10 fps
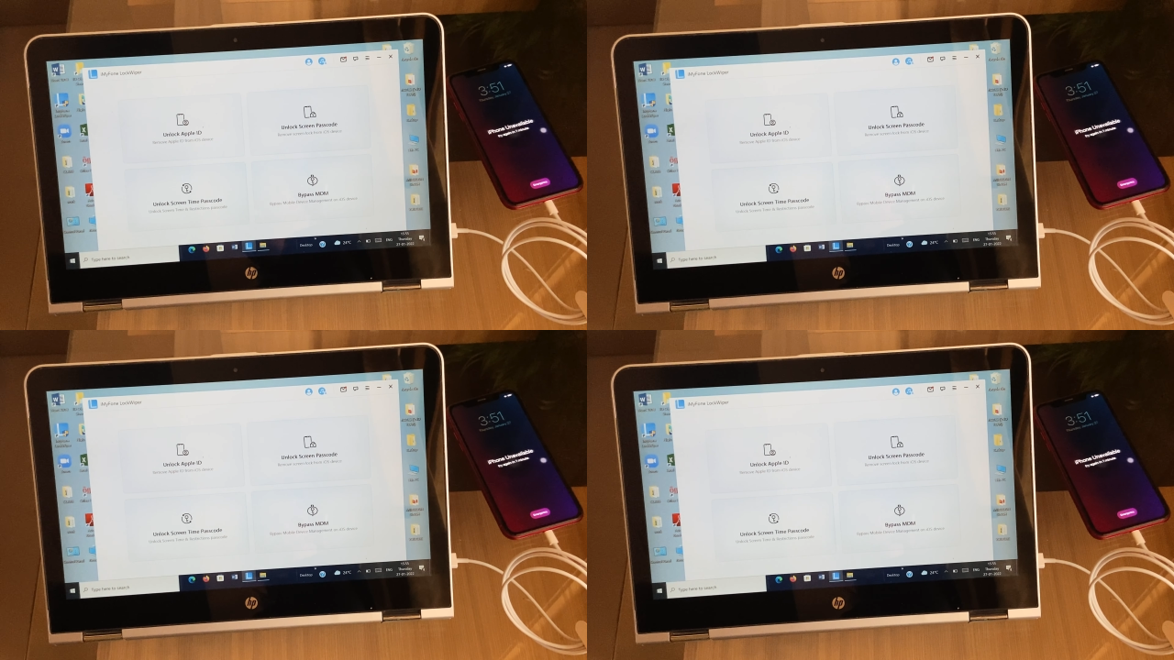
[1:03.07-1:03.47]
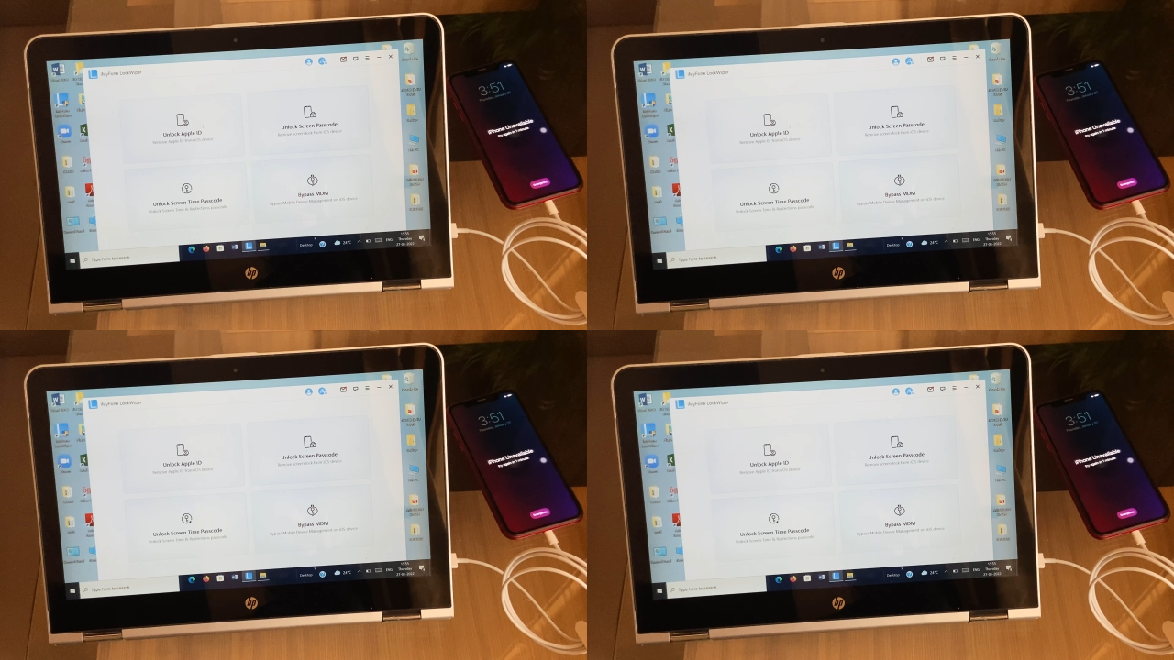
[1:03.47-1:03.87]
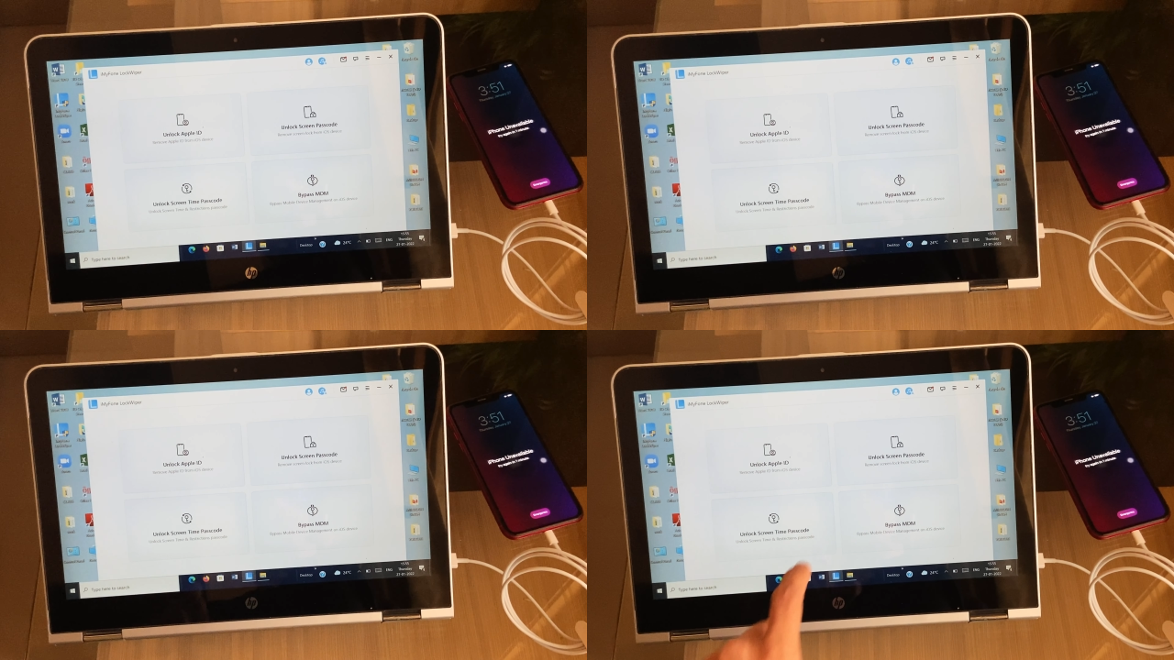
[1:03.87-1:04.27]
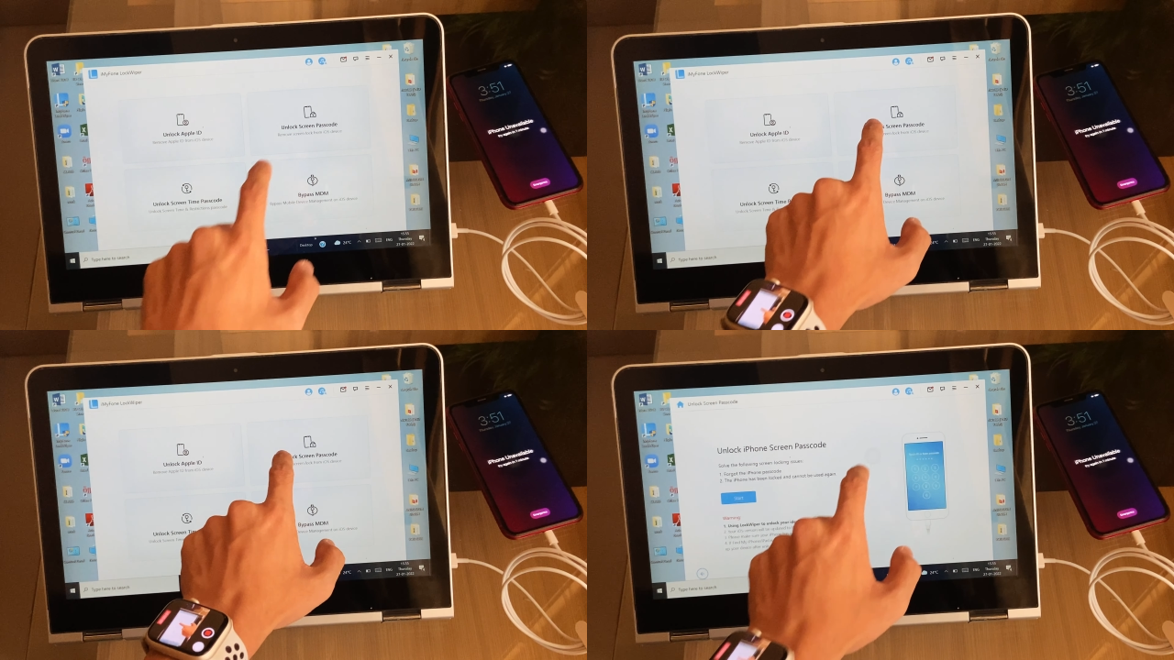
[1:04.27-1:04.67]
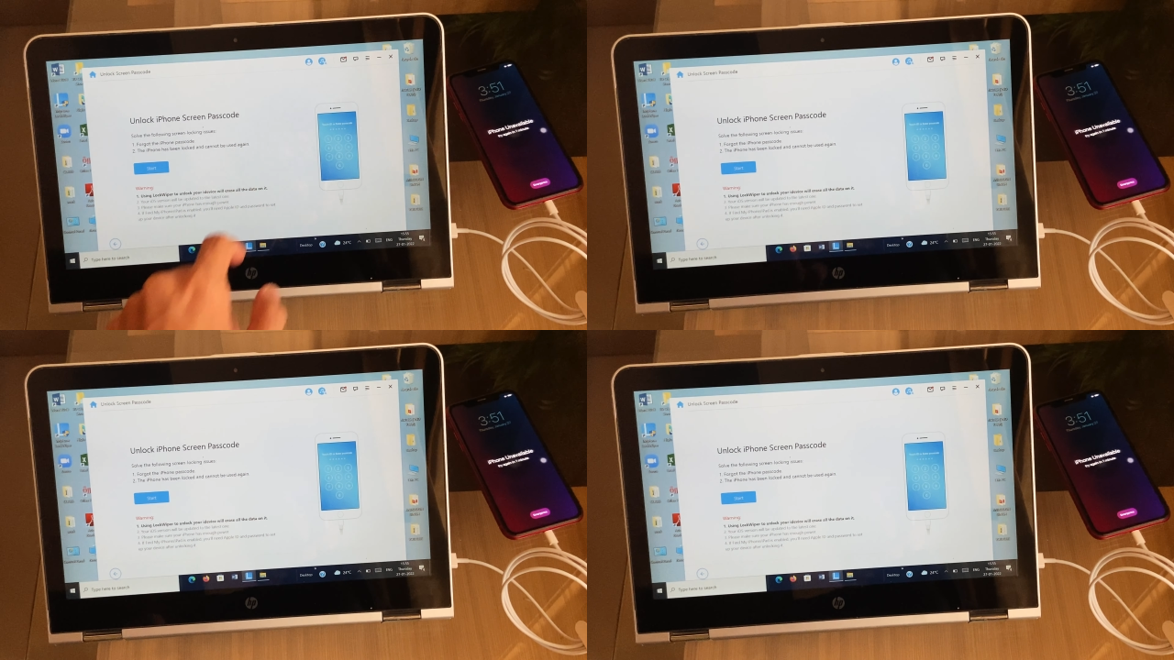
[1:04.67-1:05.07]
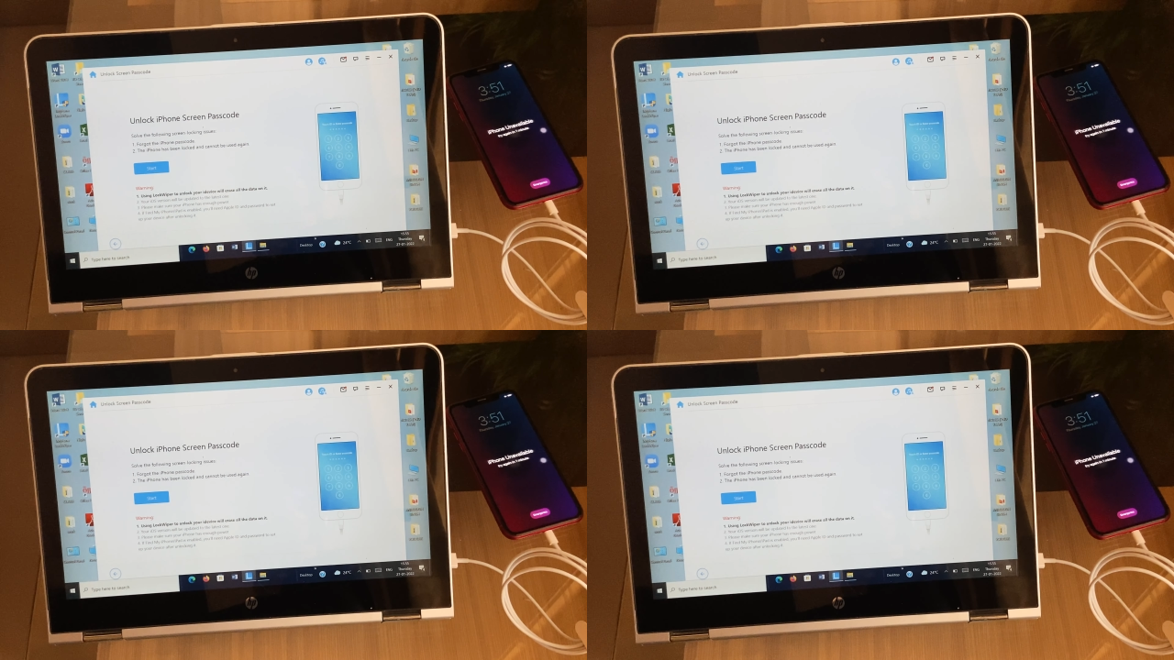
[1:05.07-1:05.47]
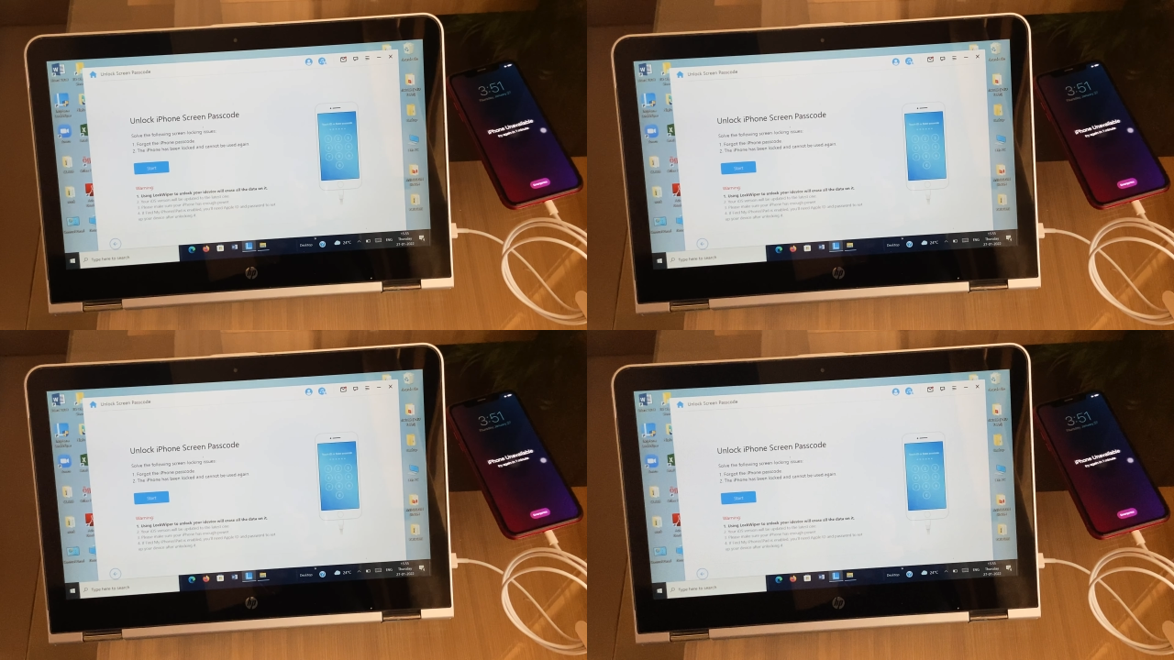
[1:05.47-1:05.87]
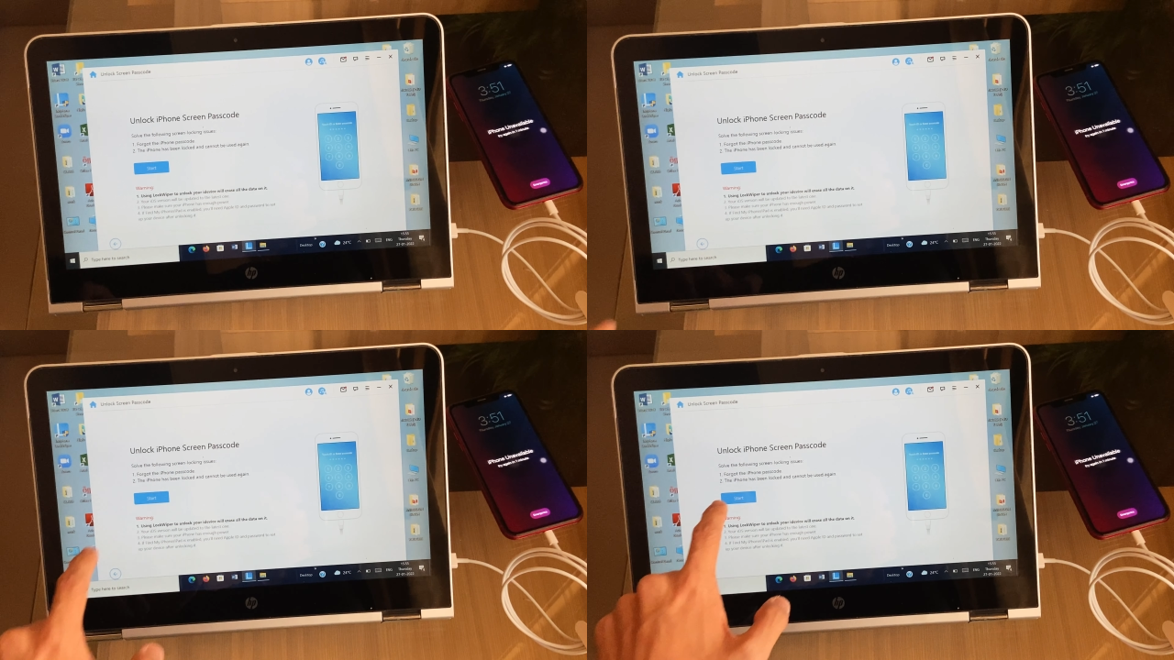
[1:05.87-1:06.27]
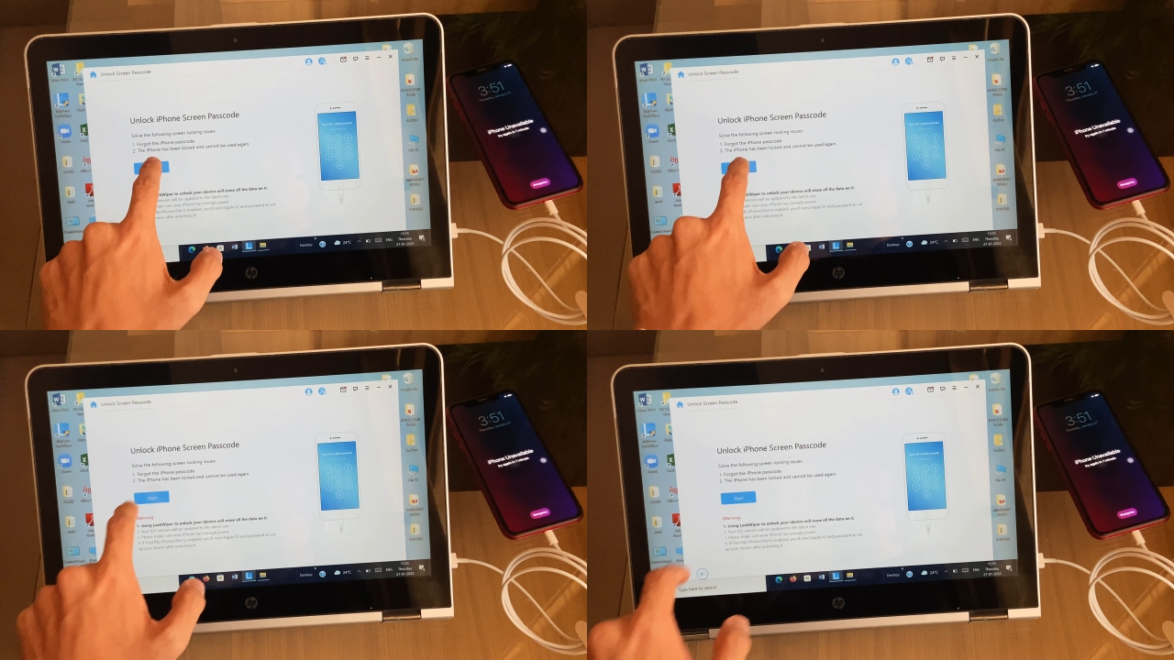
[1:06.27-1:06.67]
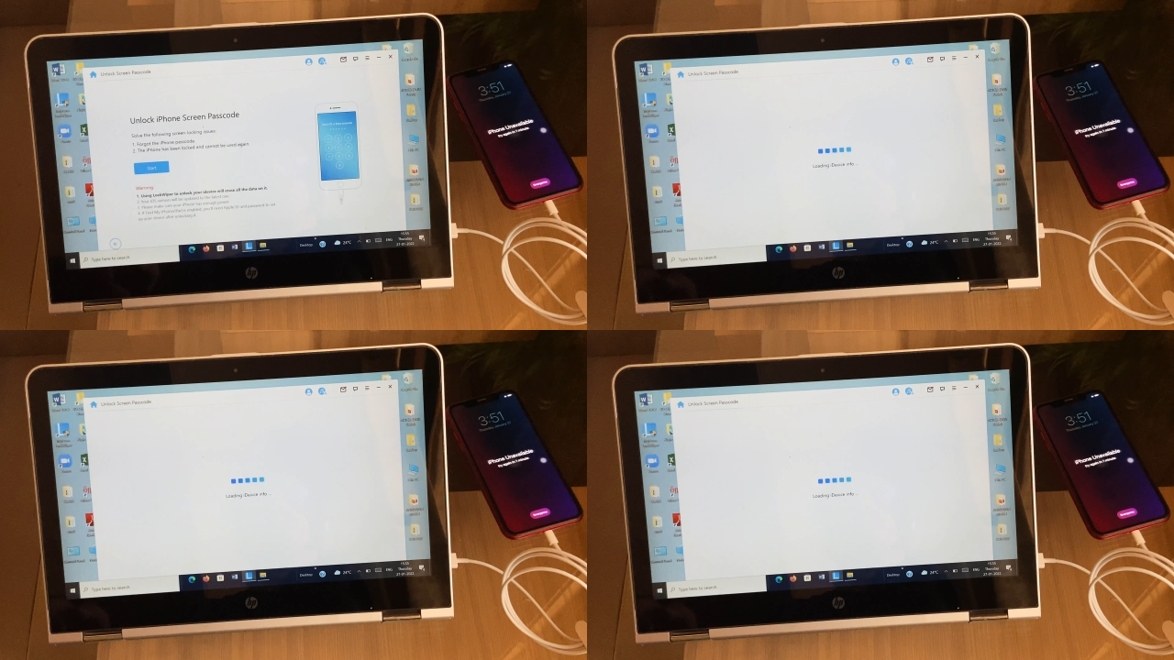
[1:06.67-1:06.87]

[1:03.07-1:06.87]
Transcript: Nobody's mouth can be seen.